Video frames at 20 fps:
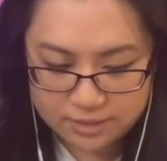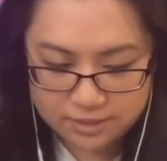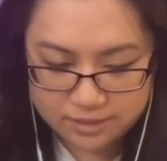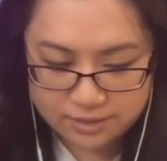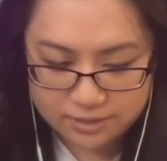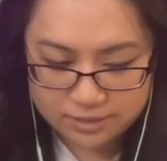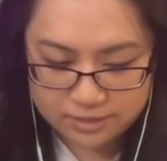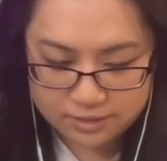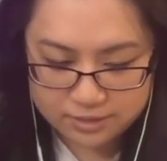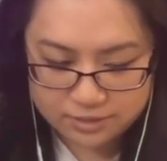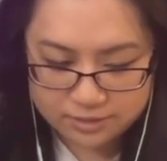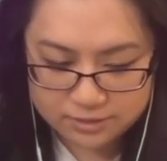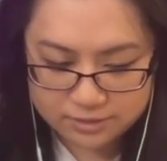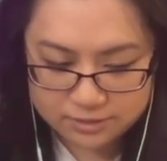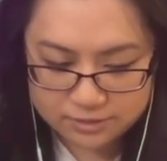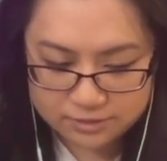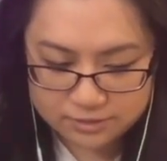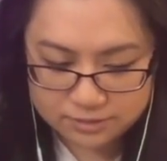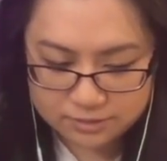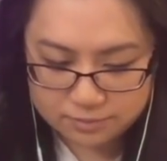
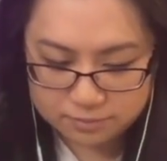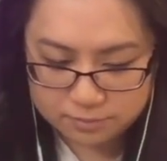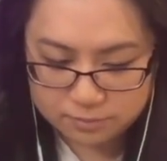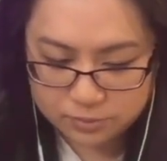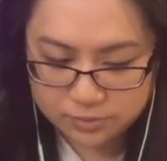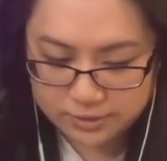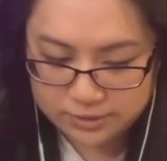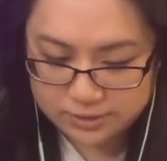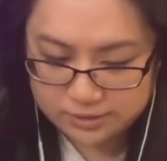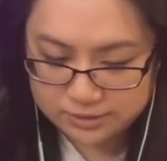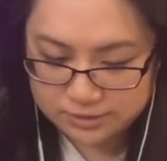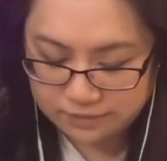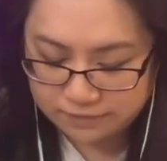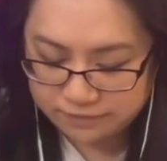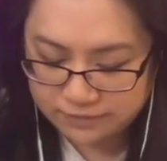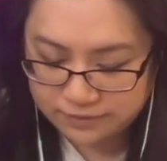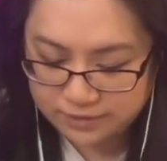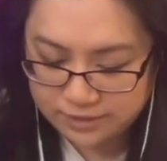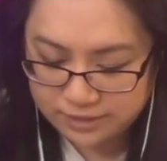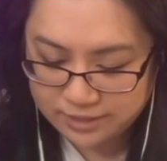is
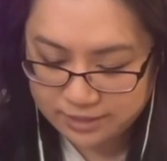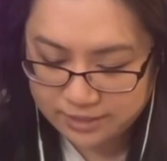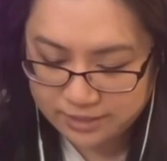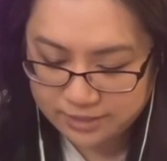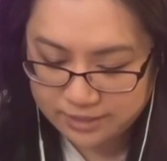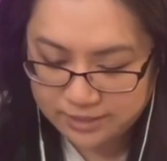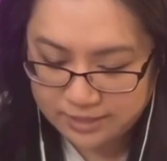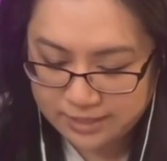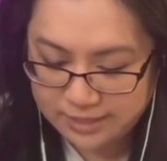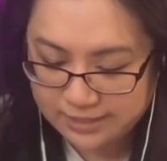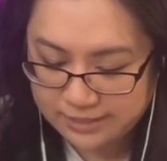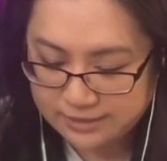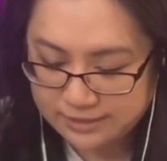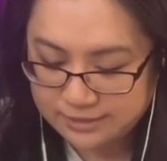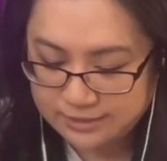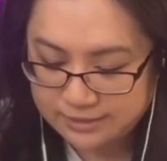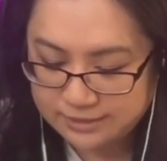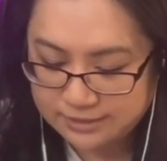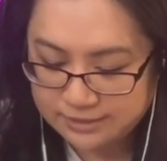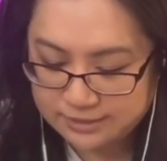
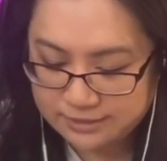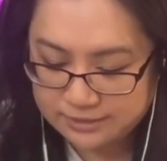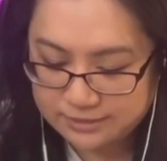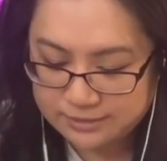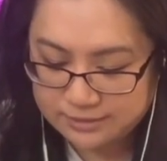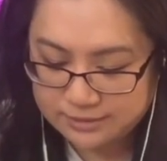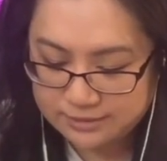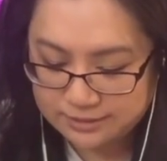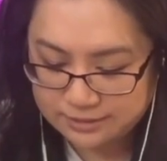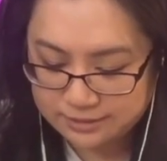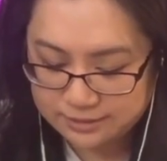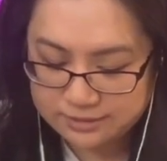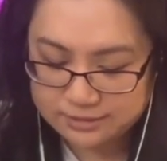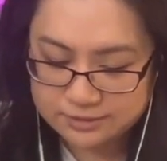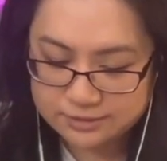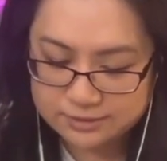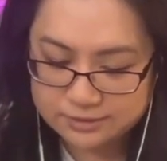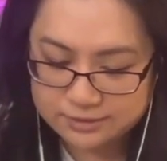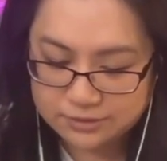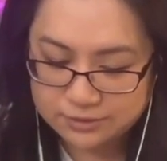0.7986,
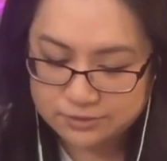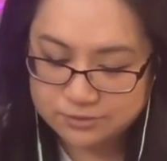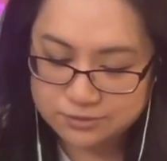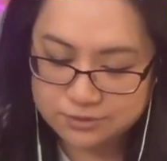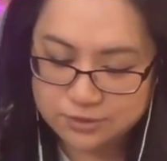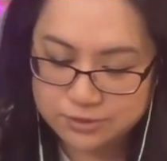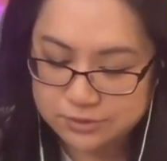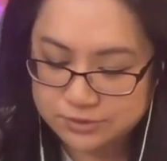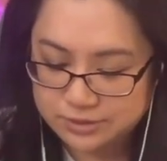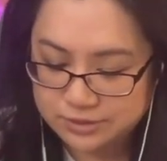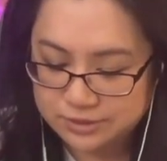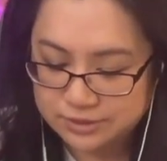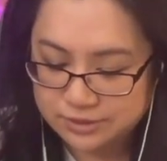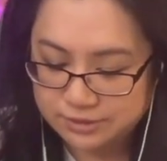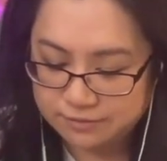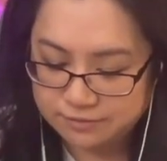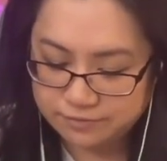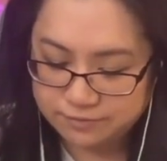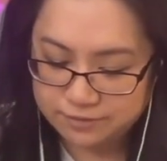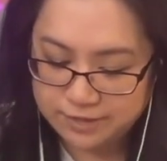so close
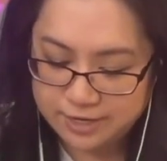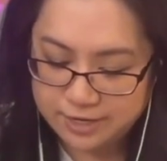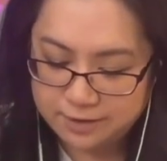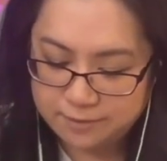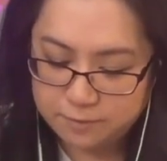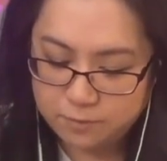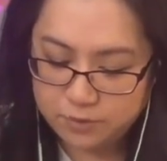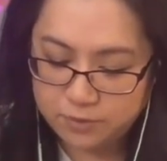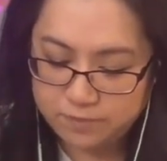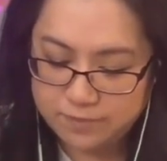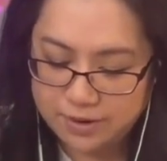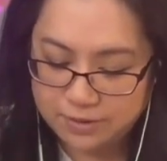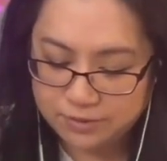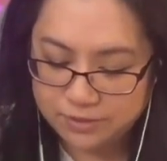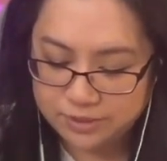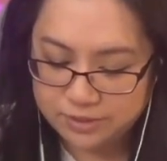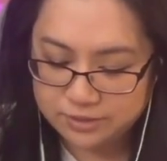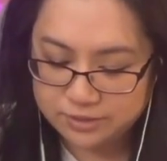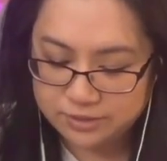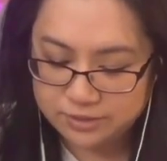enough, right? We
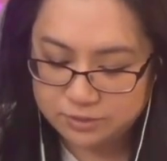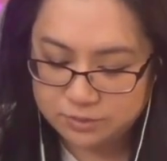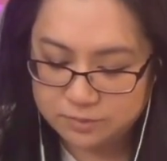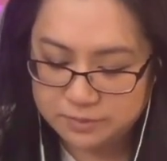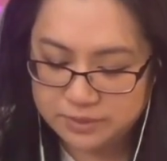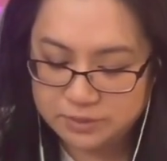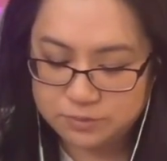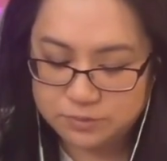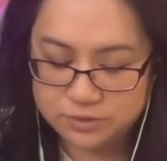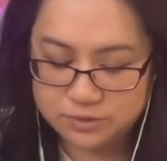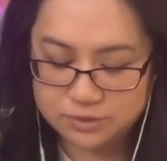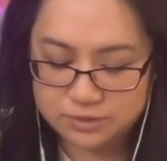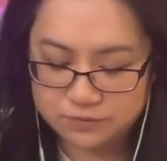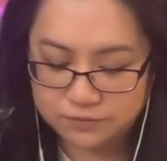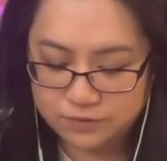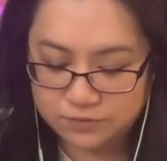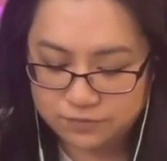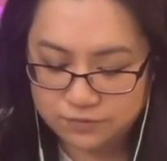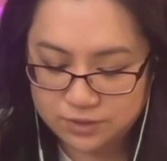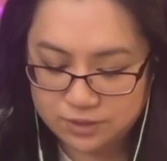rounded a little bit with this
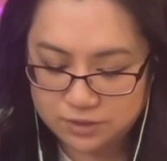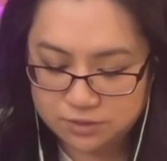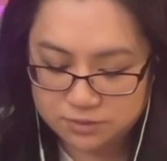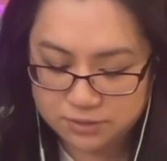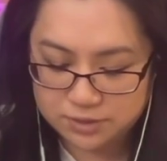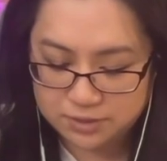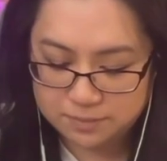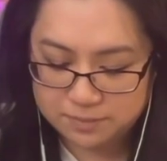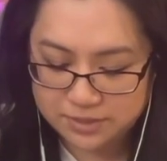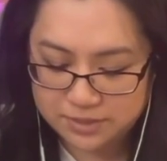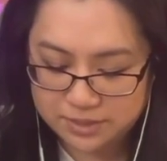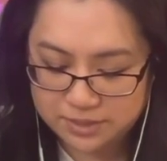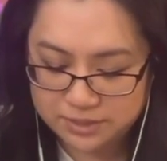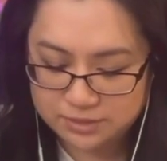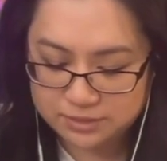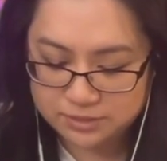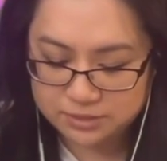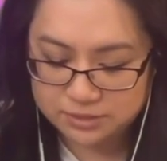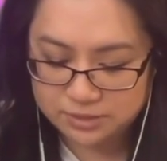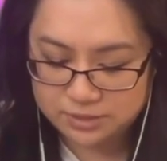53, but that's
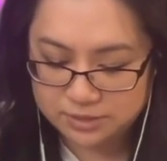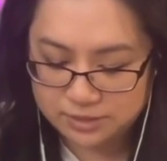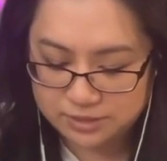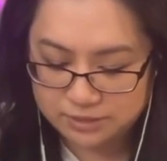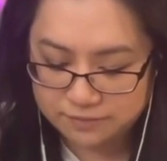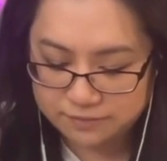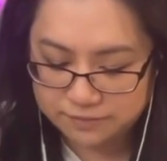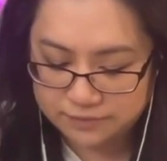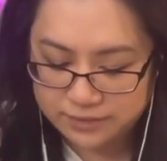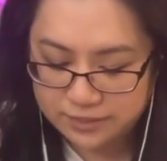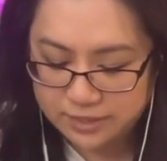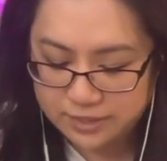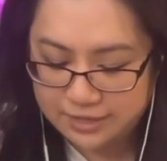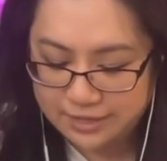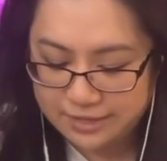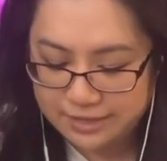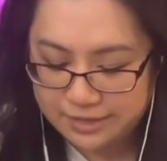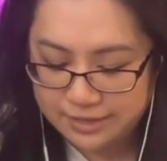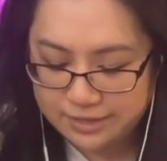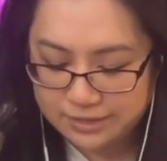good enough.
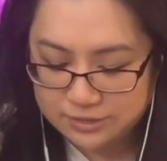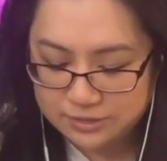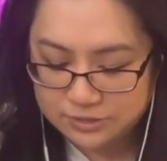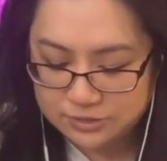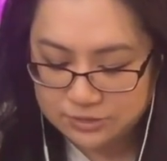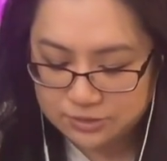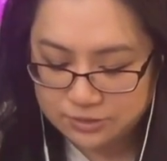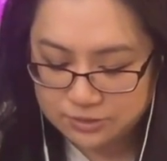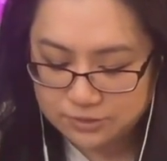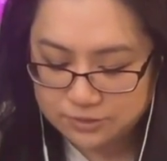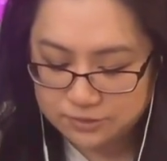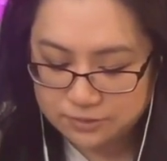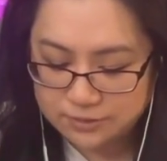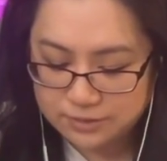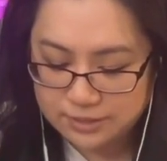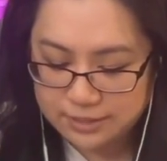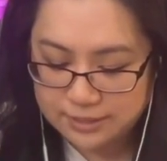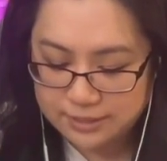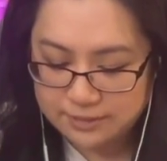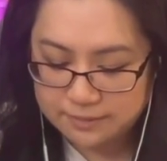So
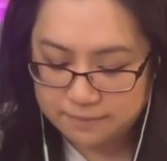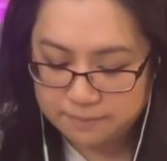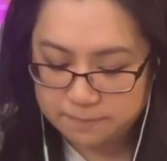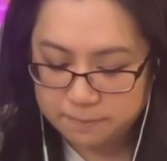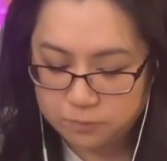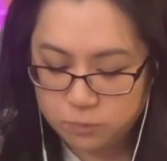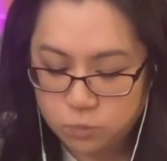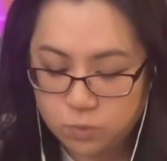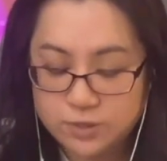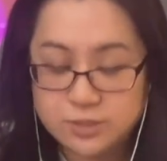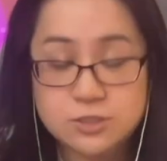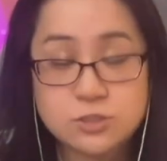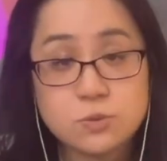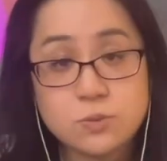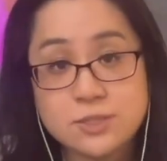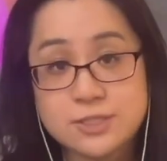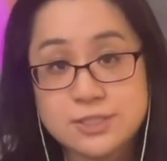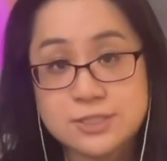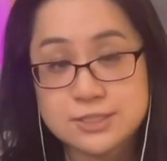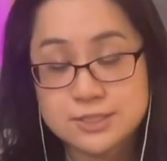
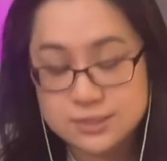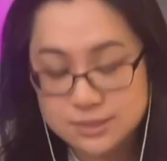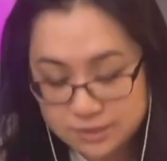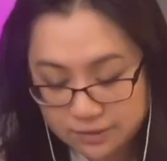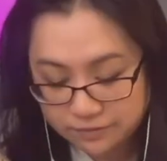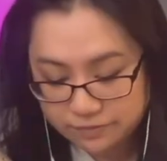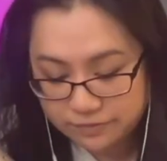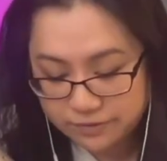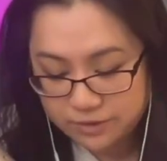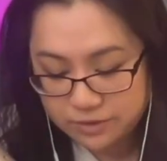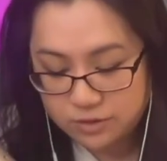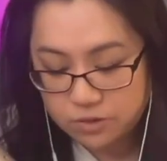127